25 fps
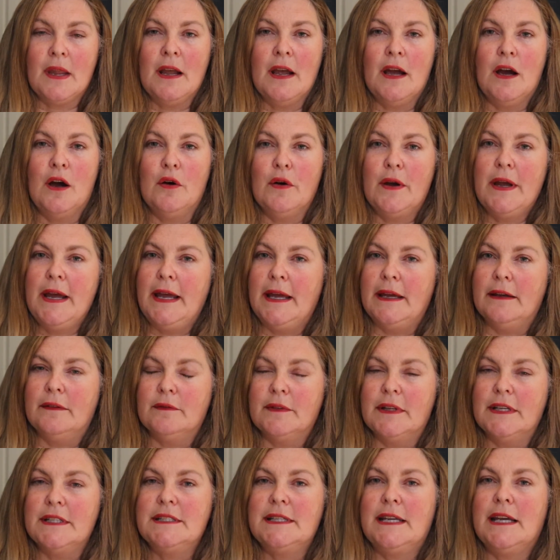Okay,
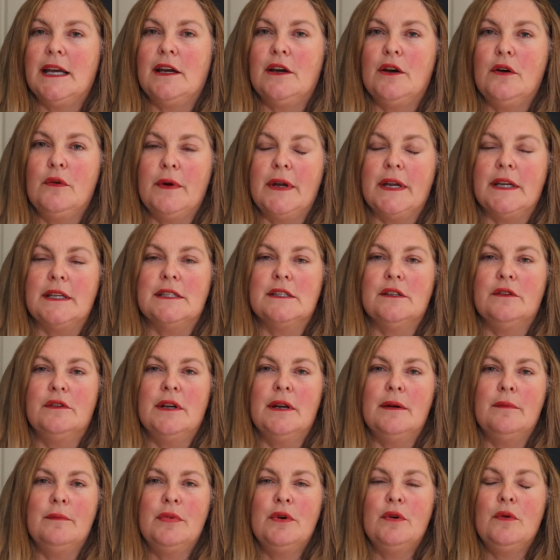let's get going. So
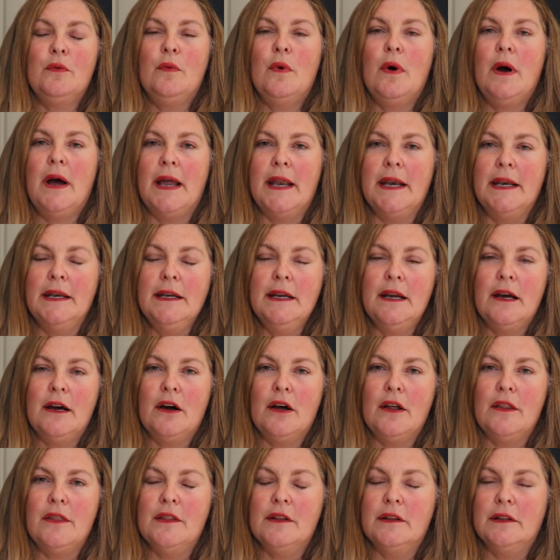number 1
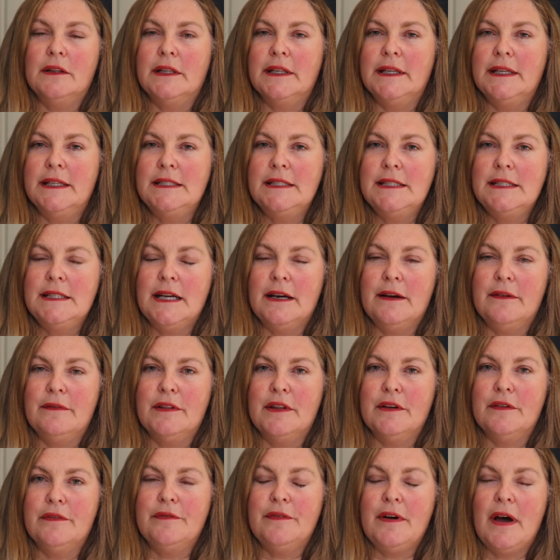on the list of
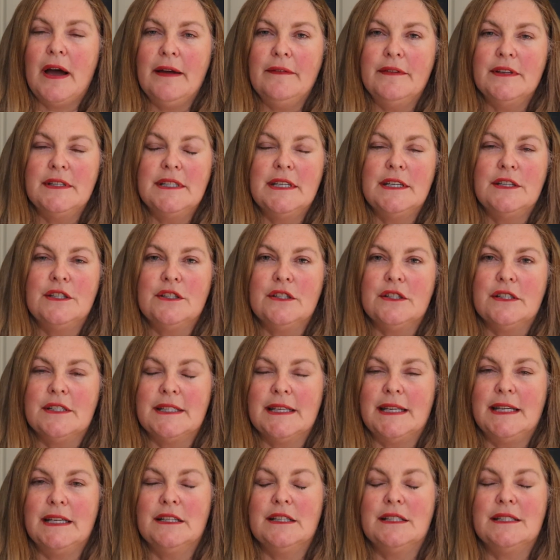the 5 essential
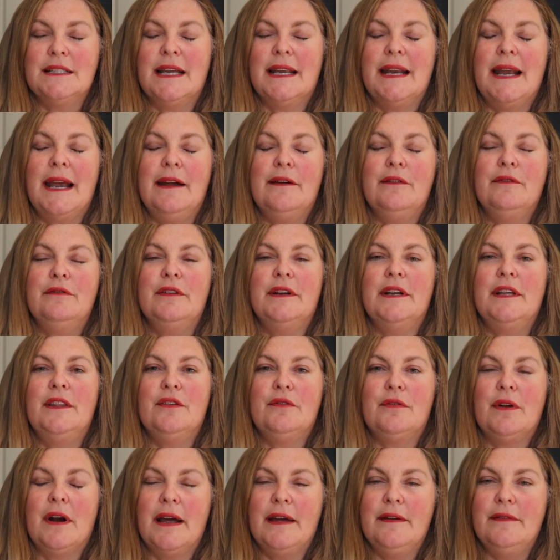skills that every
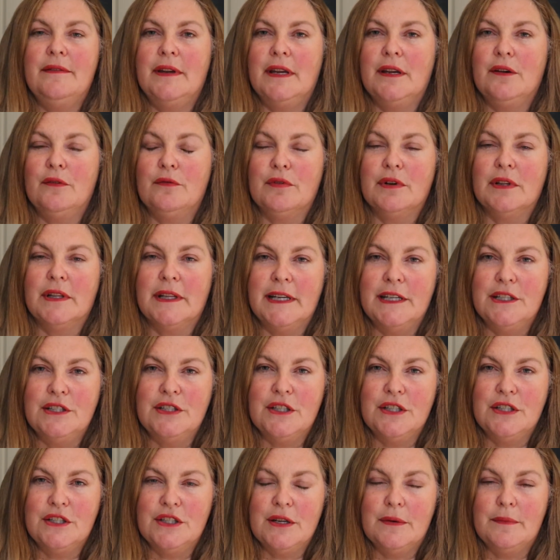thriving
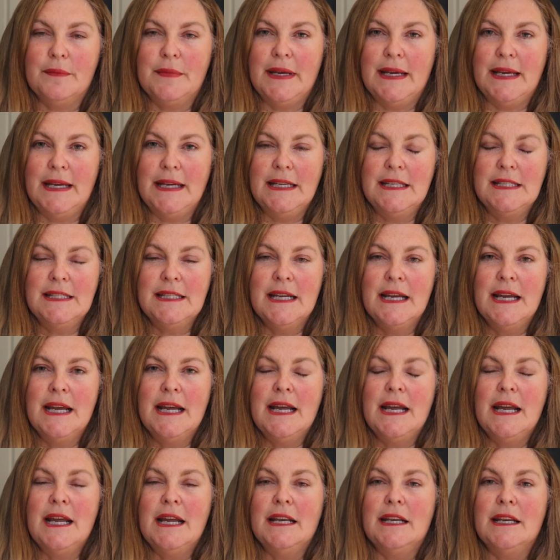relationship needs,
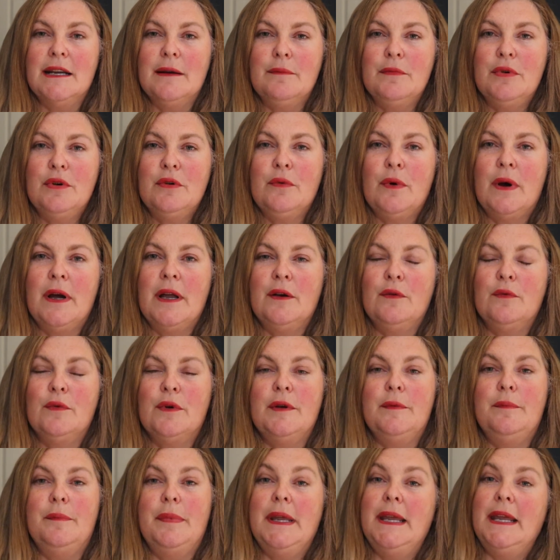number 1
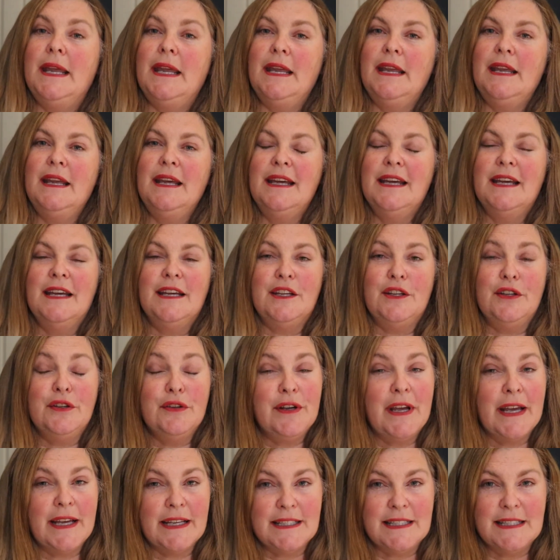would be, you
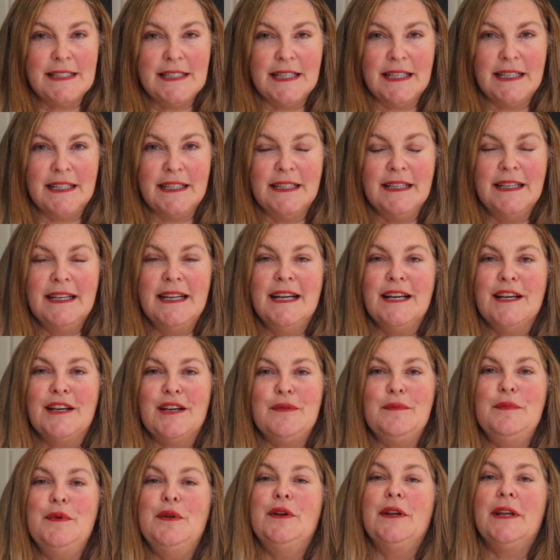guessed it,
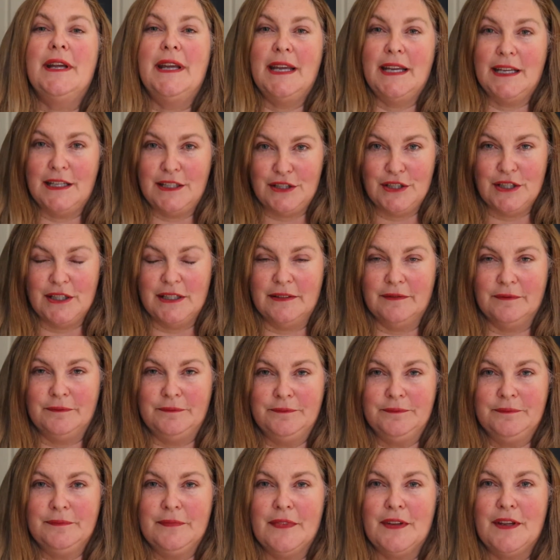communication.
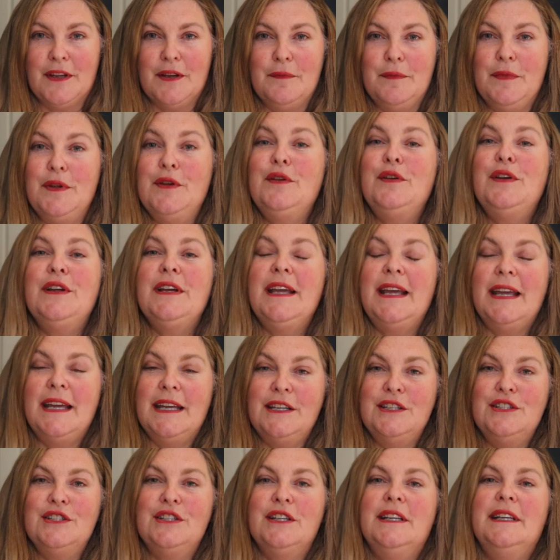
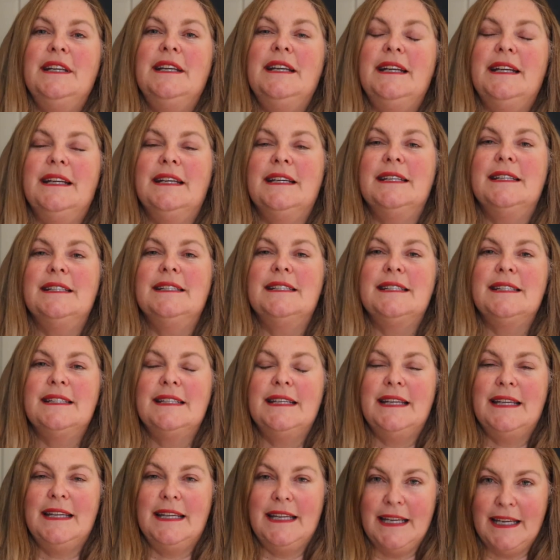Communication is
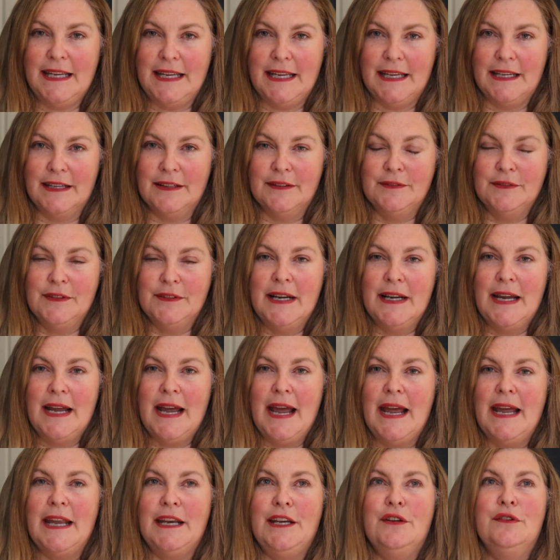key,
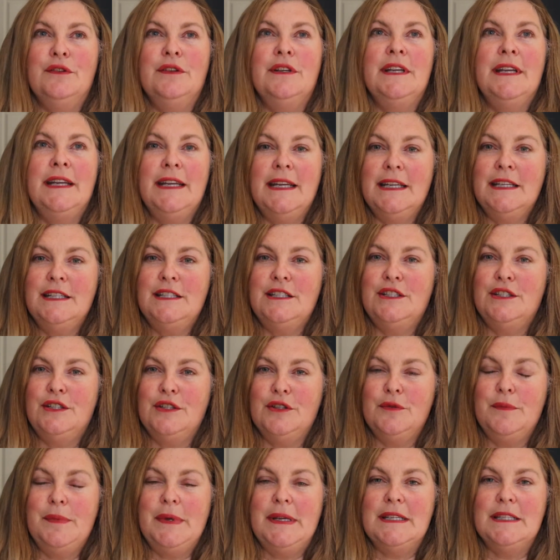and you need
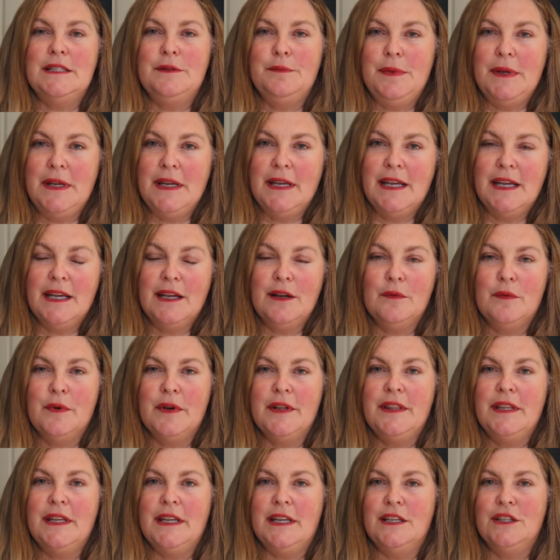to be speaking
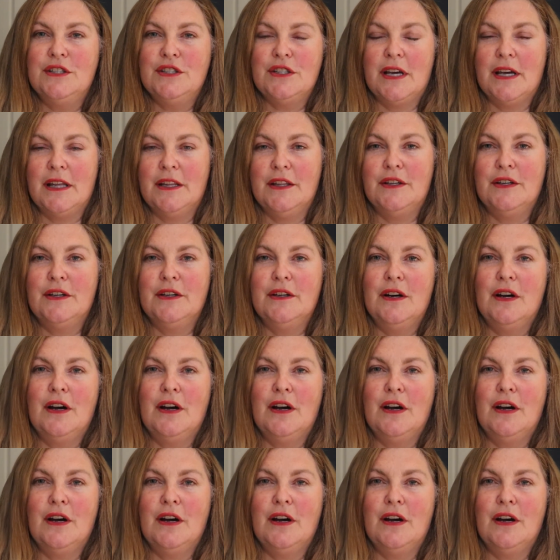with each other